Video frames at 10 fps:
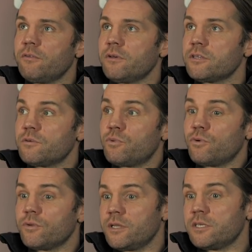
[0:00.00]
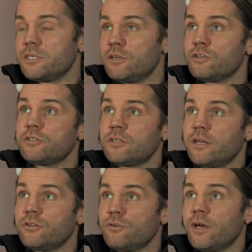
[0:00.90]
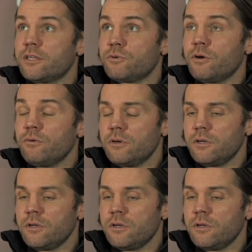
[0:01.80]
I think it's important that they see us trying to do that as well.